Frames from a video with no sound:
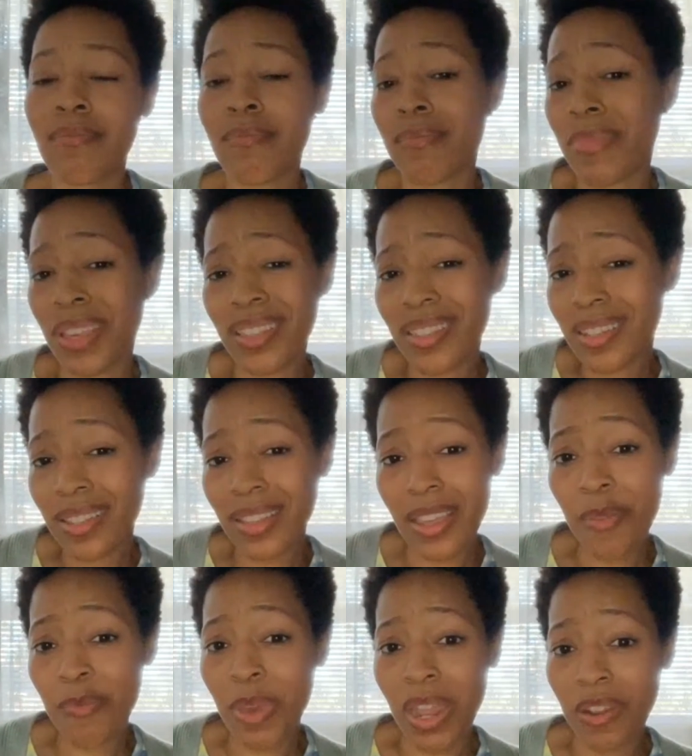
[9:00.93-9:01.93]
basically a
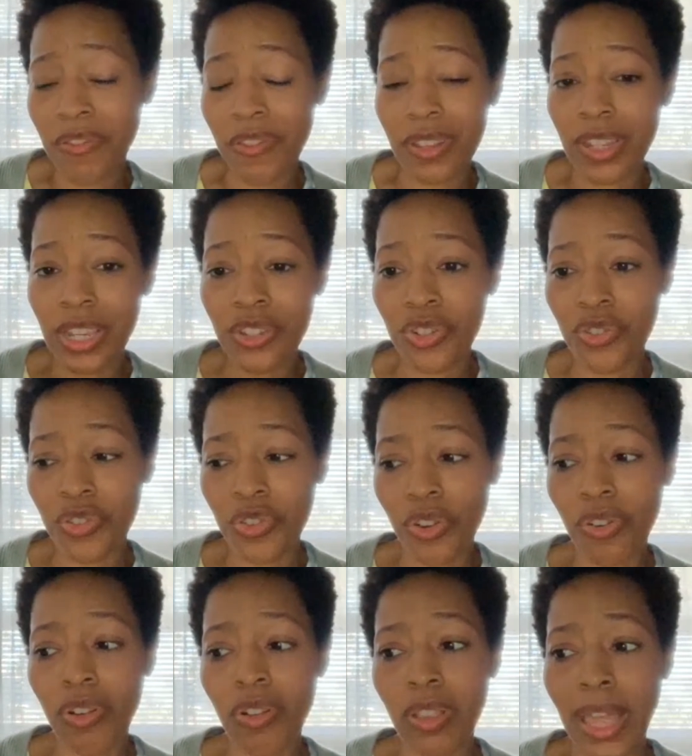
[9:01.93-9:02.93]
manifestation
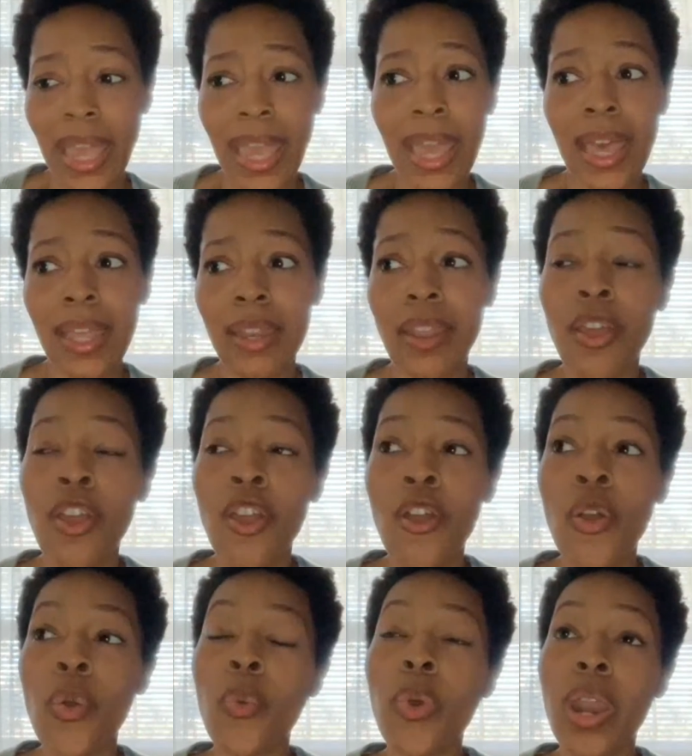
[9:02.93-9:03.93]
journal. And
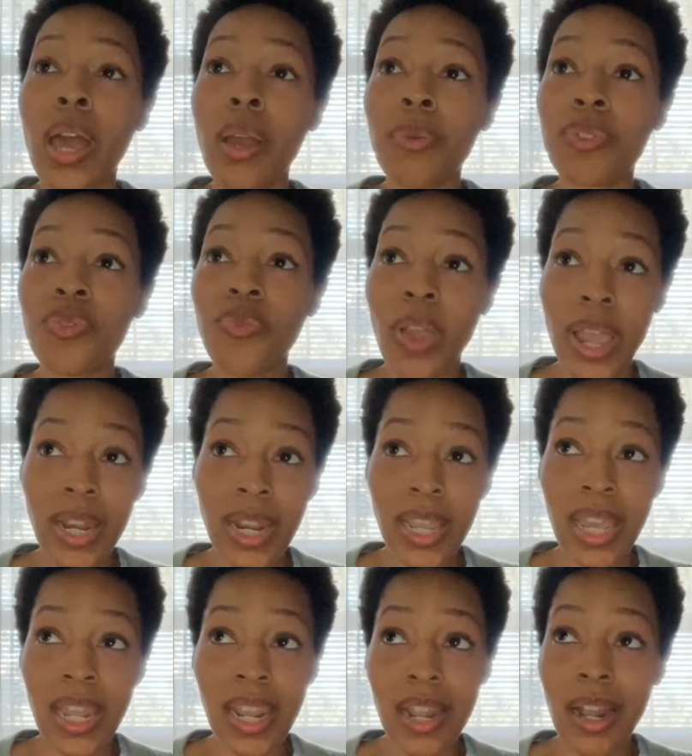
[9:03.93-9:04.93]
when I was writing
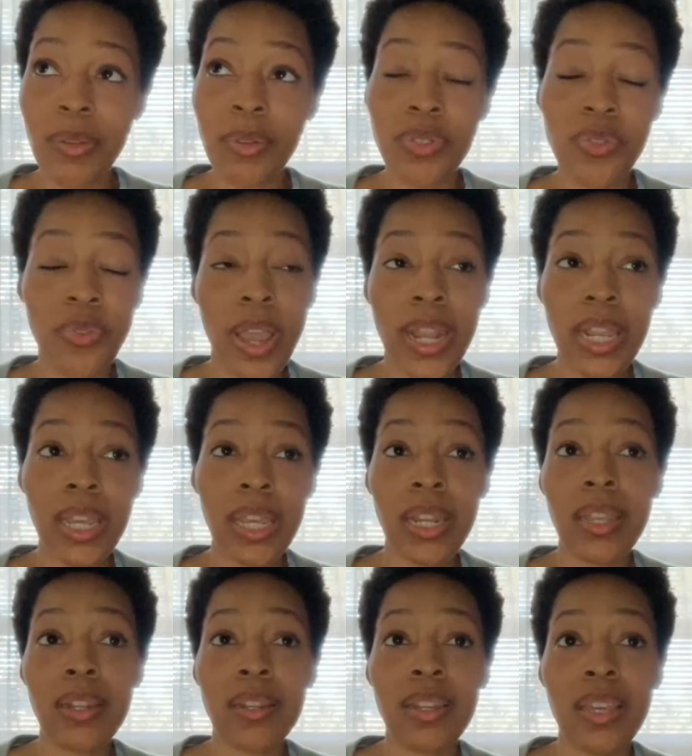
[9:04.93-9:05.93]
in it, I was writing in
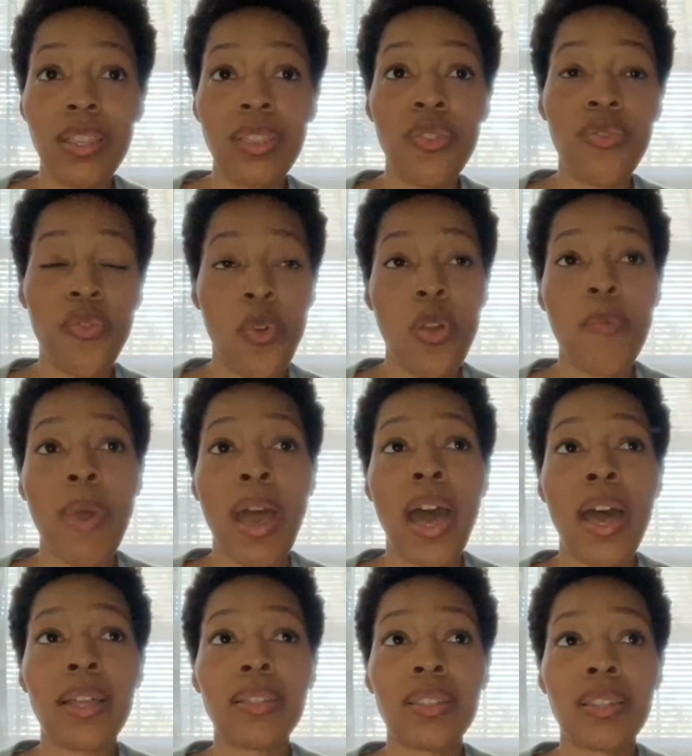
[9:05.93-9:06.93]
it in the
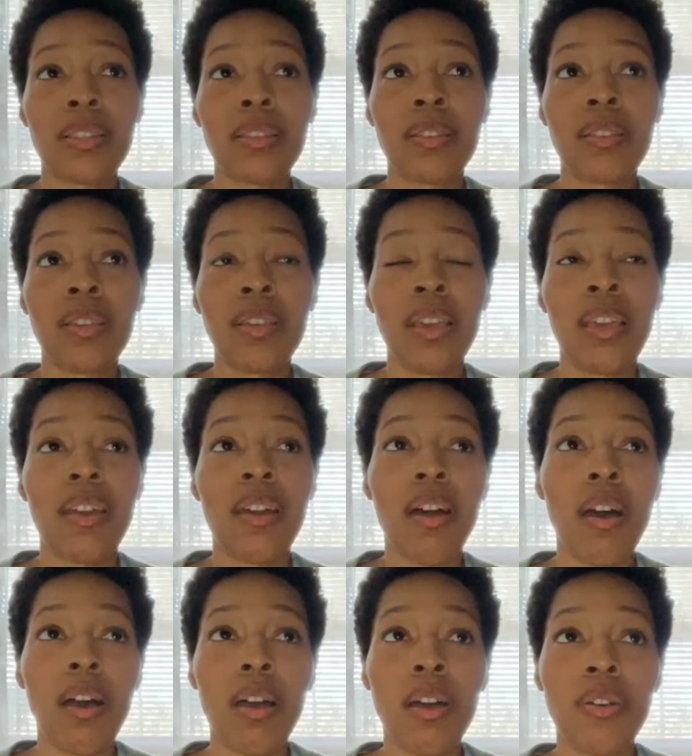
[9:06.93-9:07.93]
format
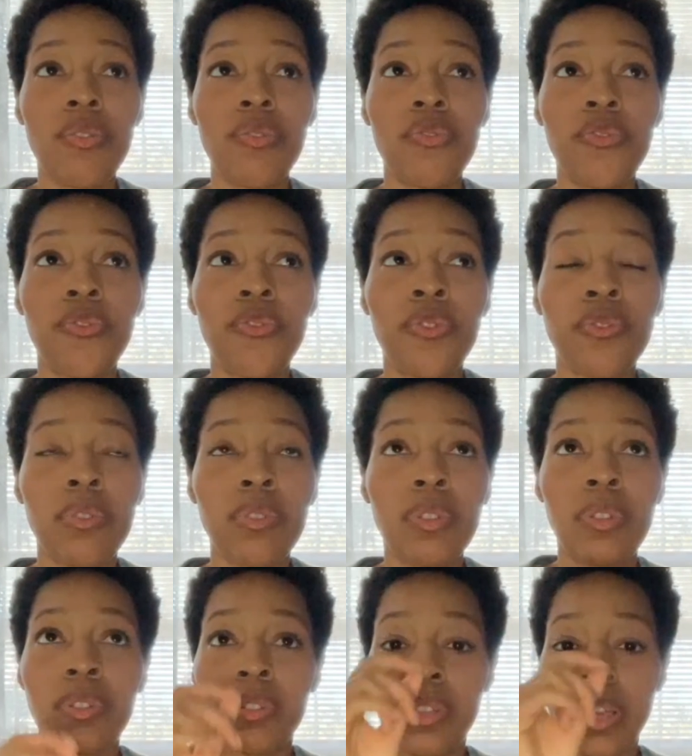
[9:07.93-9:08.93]
of
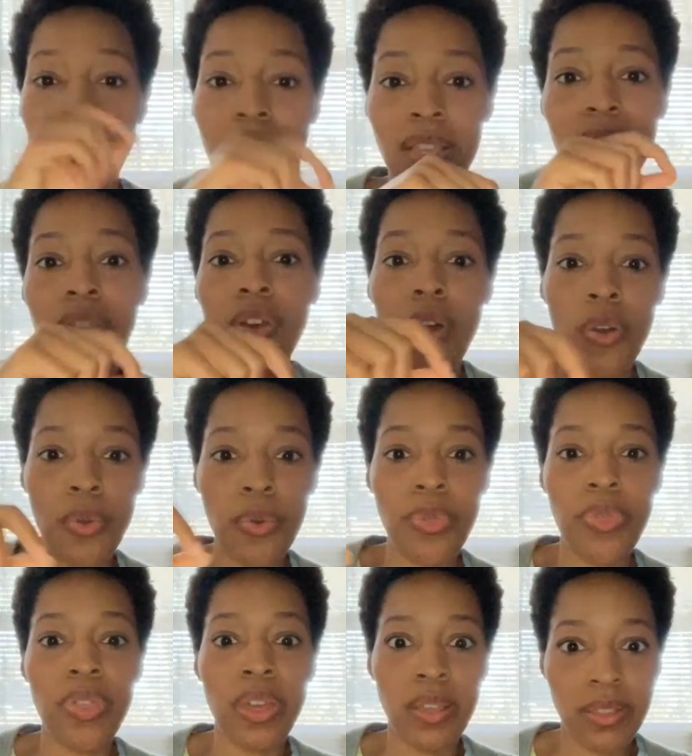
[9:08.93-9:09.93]
as though
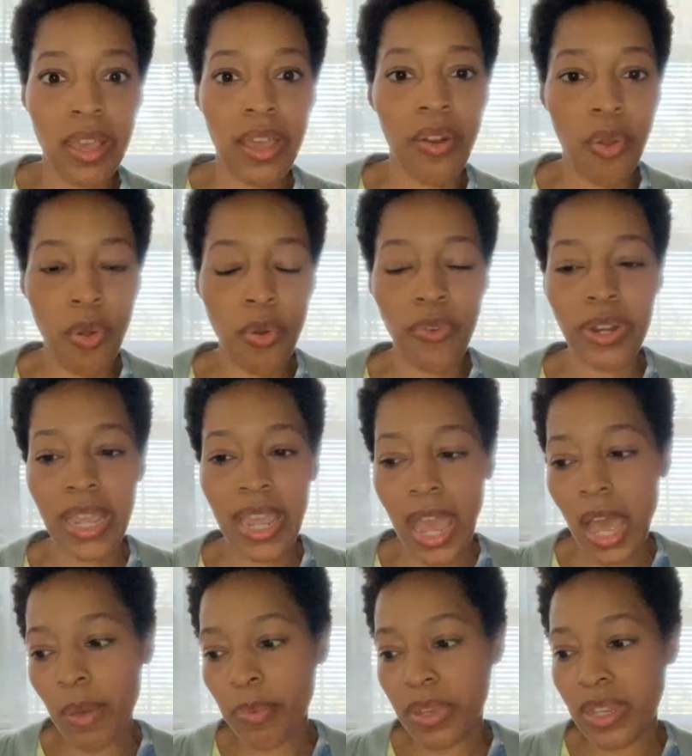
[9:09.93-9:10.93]
things had already
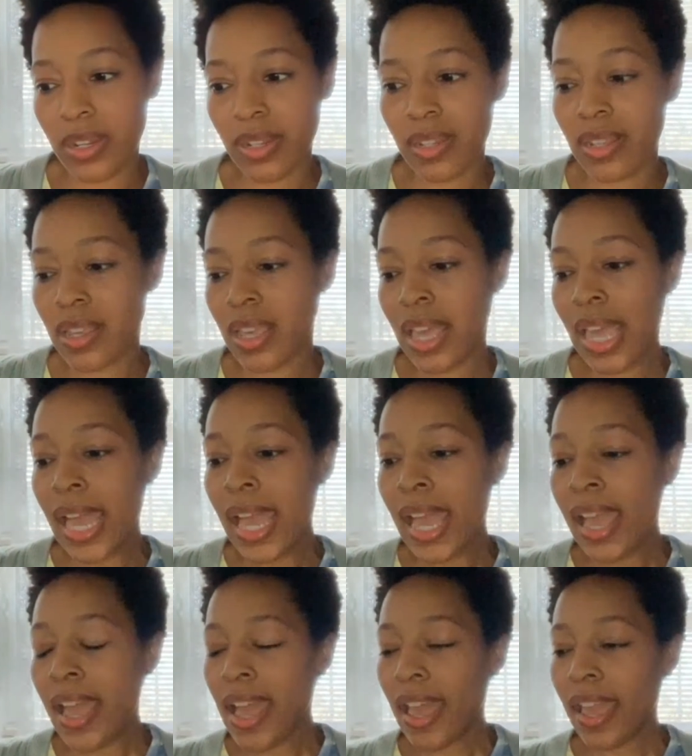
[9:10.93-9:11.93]
happened.
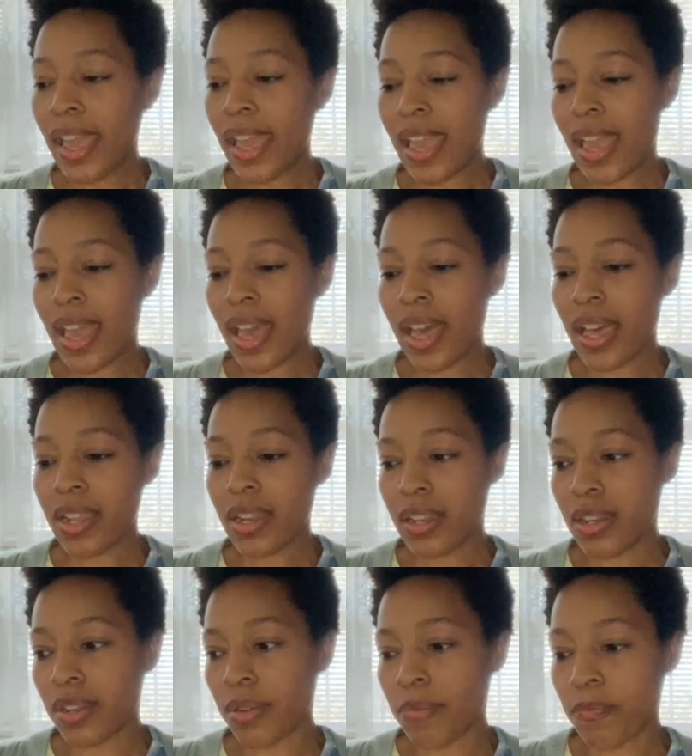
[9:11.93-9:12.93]
And